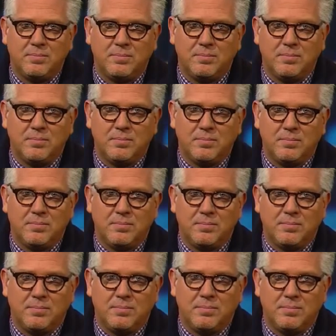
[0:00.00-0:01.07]

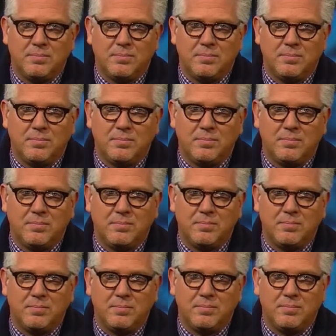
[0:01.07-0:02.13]

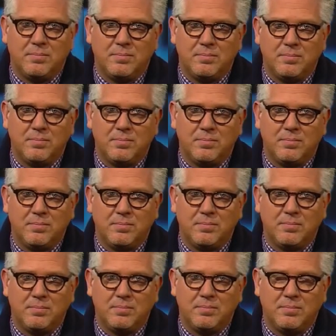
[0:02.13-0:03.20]

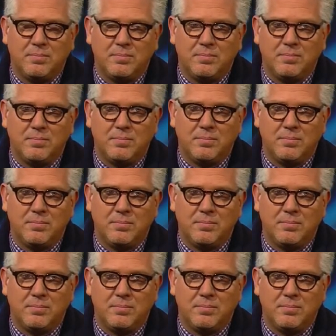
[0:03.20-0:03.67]
(silent)